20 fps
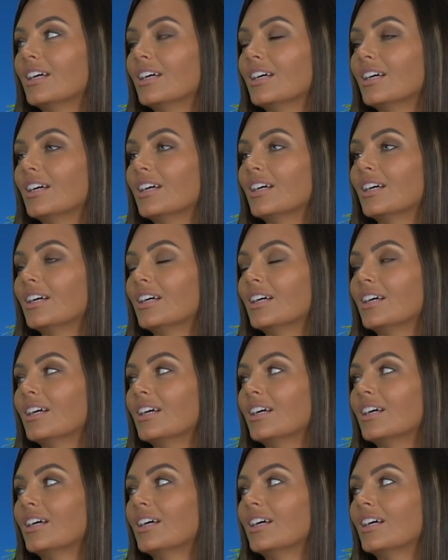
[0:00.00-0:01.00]

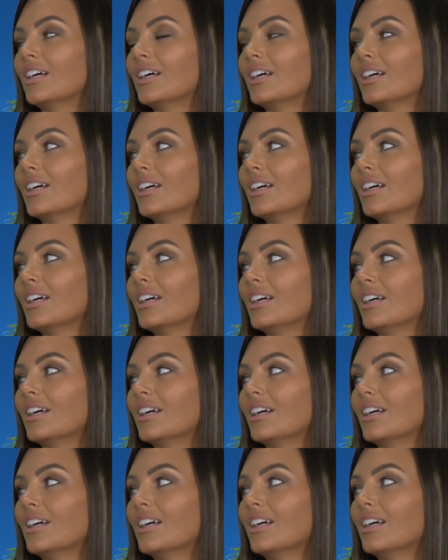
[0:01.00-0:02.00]

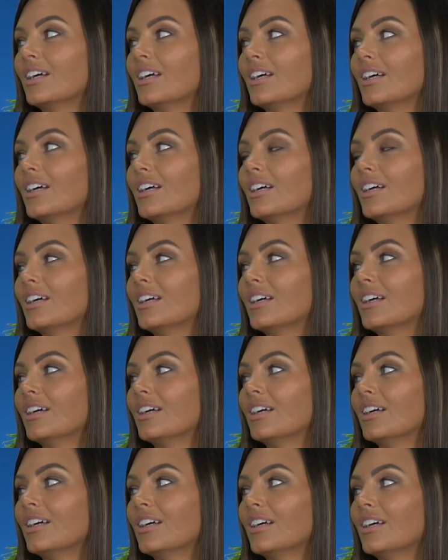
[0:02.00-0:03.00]

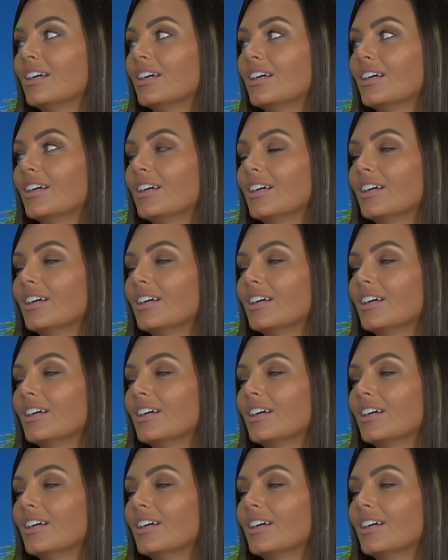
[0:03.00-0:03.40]
The person shown says nothing.